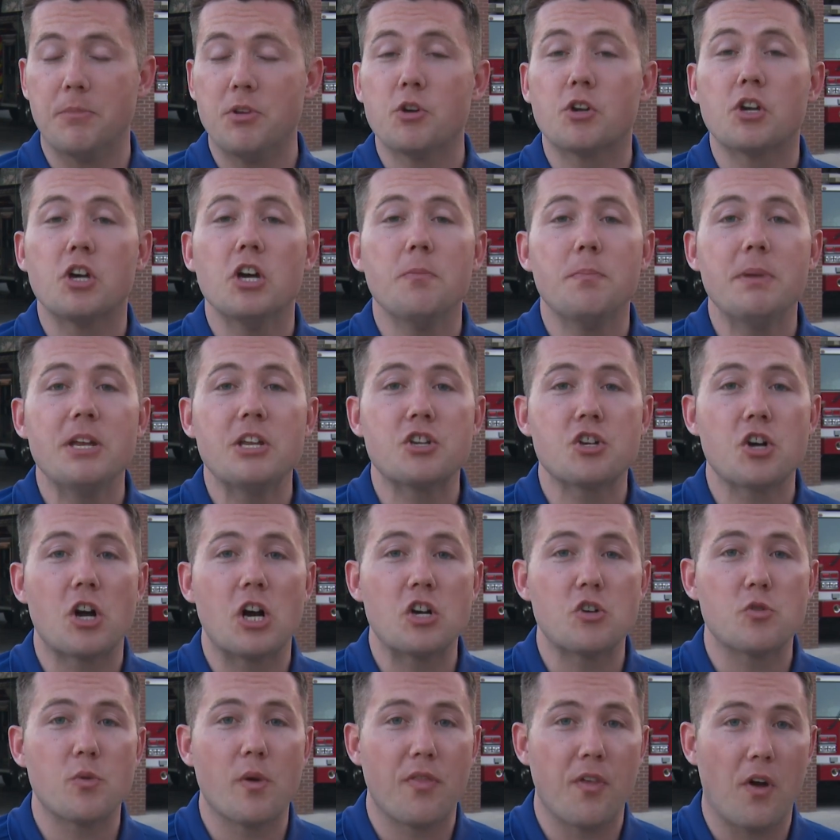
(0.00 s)
you could be
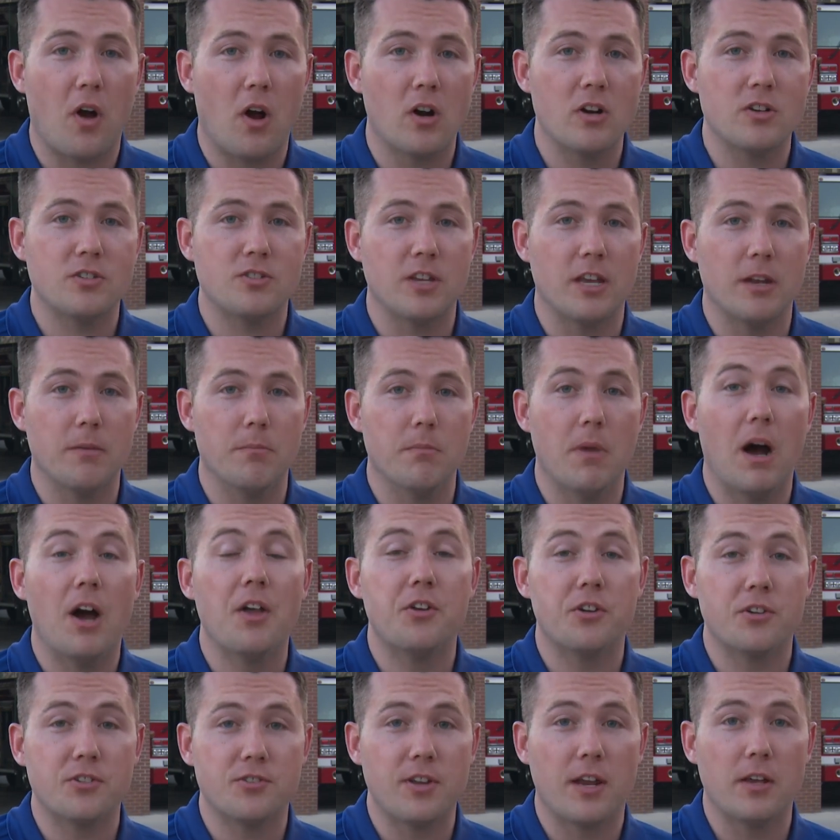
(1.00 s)
charged with arson
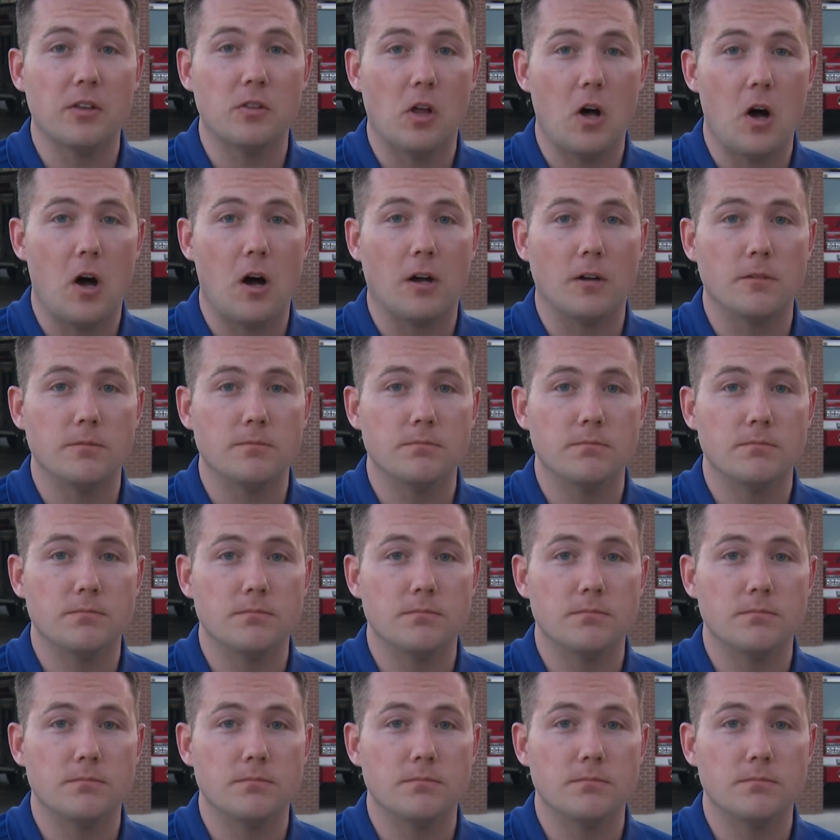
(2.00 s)
under state law.